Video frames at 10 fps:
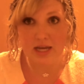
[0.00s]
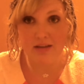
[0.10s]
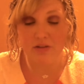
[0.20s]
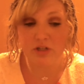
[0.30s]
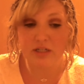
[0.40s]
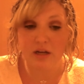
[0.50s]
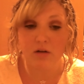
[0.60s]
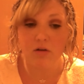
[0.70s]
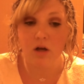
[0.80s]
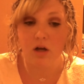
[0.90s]
8.30, 9
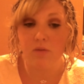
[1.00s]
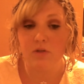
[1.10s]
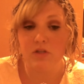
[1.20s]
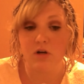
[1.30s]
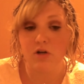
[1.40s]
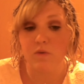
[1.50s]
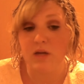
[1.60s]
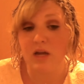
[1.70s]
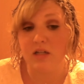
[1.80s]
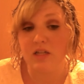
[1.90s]
o'clock, and we start
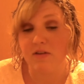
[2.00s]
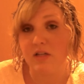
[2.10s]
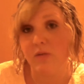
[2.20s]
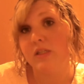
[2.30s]
doing activities.